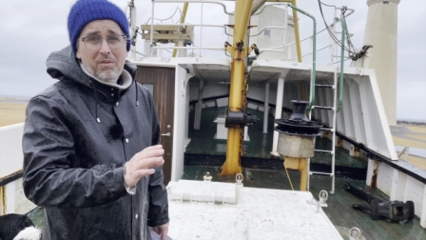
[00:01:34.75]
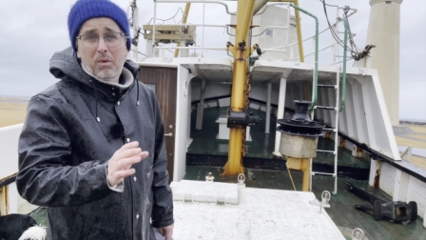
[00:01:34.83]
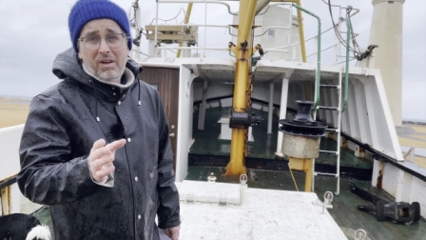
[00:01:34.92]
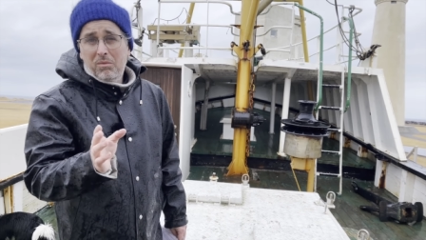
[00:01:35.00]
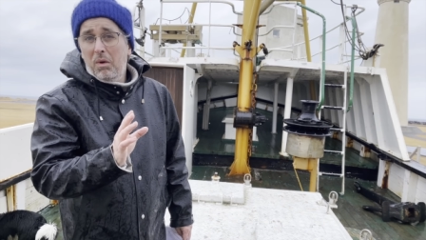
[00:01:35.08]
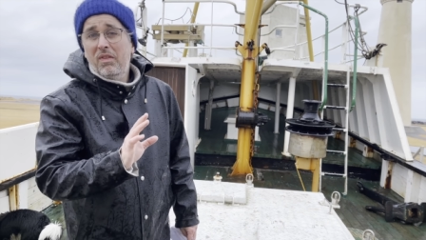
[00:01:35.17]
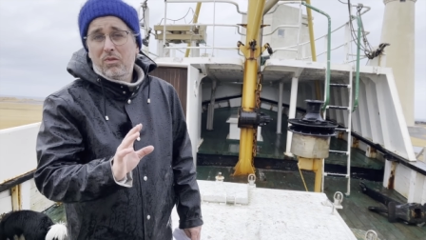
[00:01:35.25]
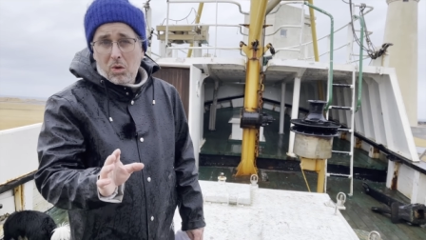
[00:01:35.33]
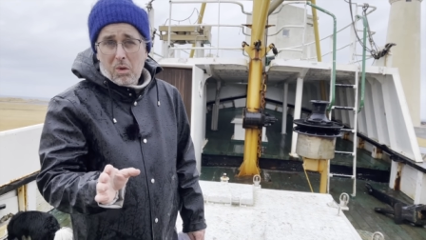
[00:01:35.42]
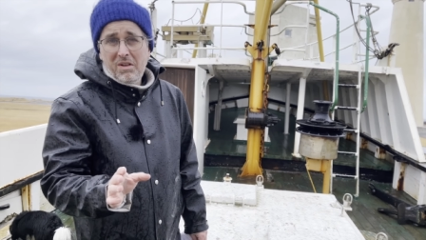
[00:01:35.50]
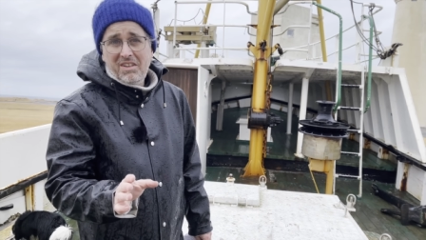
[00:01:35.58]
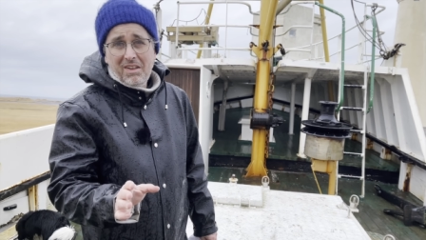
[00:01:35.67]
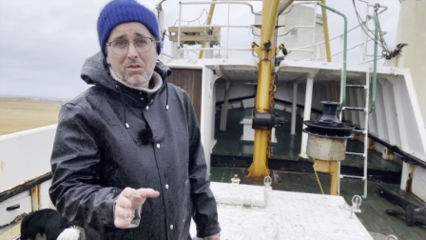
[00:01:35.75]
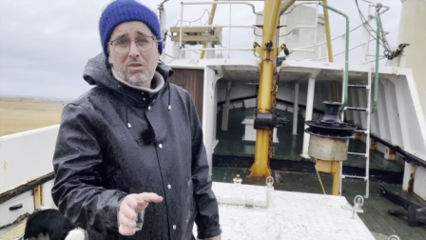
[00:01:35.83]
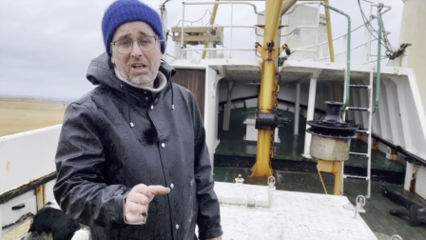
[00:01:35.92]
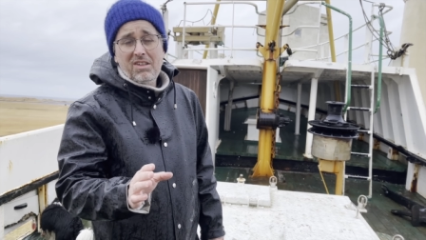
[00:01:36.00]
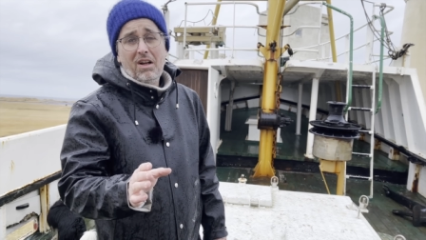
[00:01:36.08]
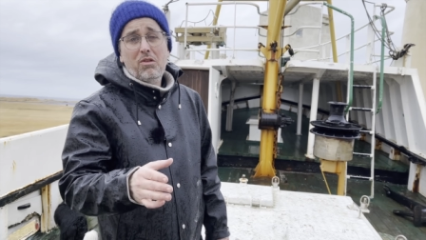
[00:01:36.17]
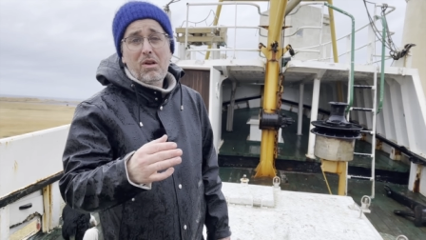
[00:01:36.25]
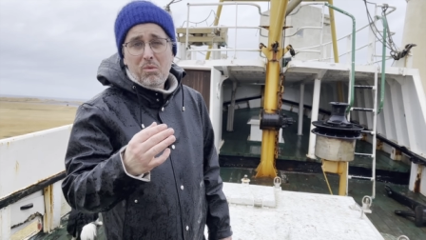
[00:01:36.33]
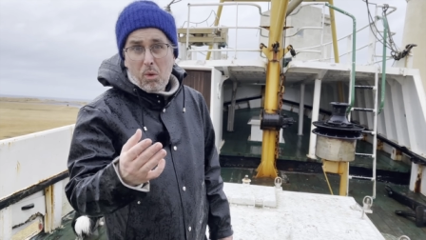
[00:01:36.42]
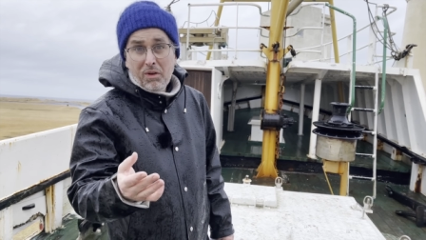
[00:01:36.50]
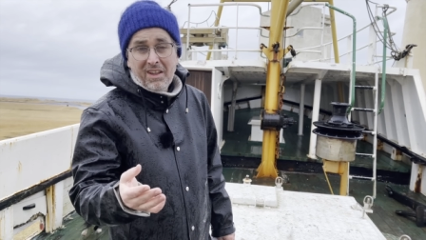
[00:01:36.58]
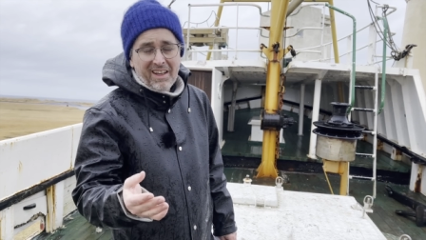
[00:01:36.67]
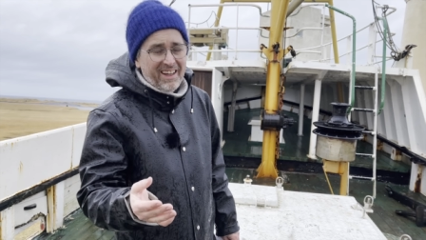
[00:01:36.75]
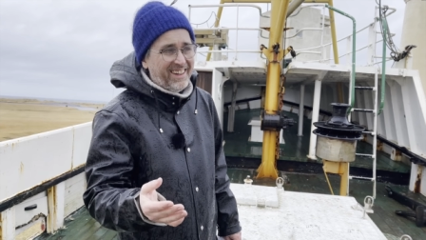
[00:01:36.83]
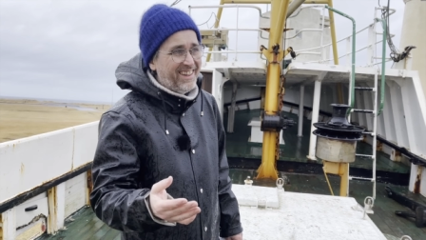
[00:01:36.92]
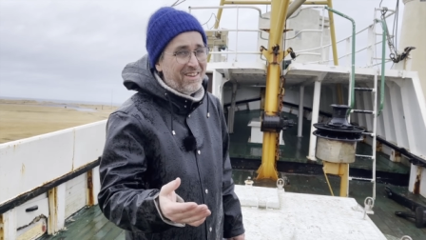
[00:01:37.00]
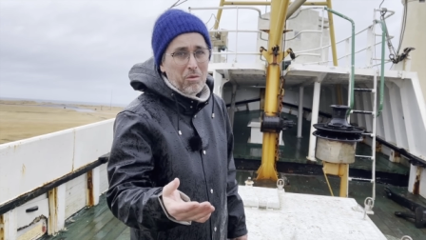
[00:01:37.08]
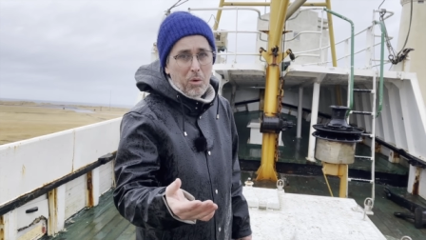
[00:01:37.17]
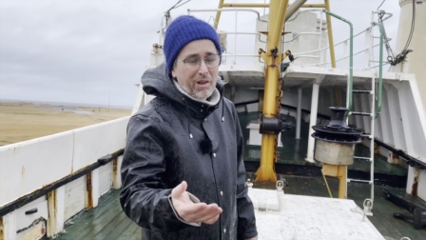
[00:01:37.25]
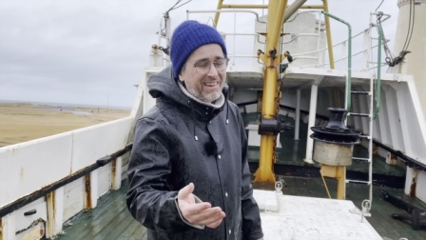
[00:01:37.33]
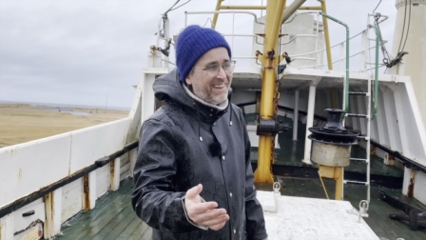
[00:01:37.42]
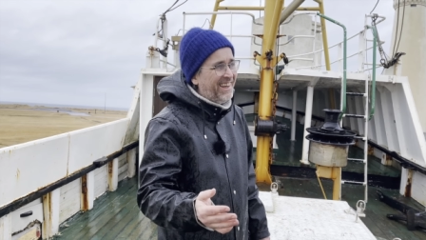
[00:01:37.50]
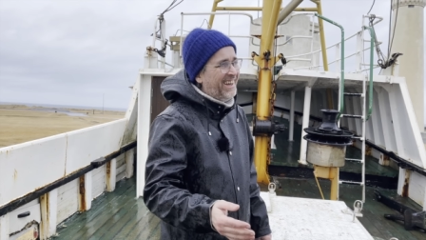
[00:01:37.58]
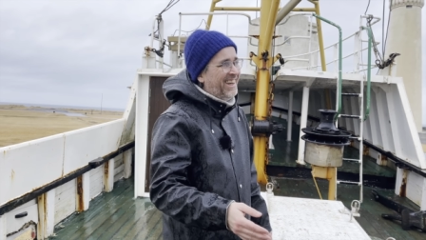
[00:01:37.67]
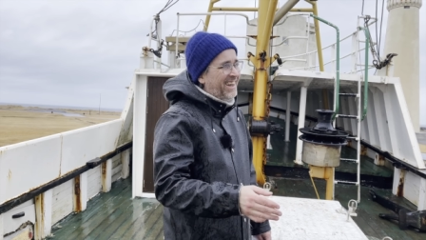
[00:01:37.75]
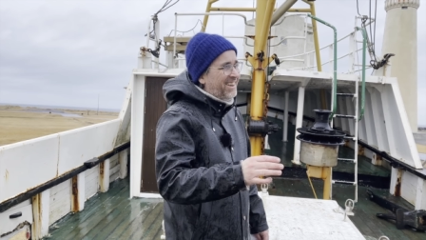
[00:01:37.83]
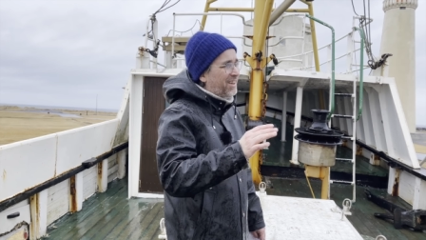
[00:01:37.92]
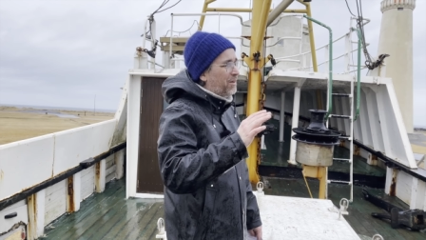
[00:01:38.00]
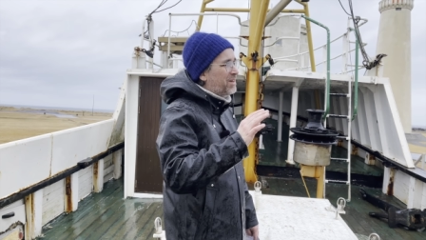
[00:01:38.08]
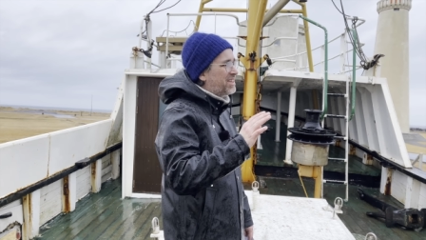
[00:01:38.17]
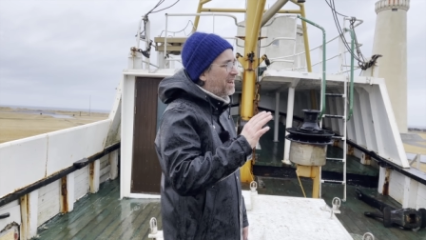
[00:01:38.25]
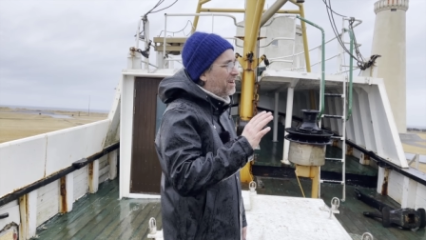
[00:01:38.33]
when tourist industry is actually working in the world. There is a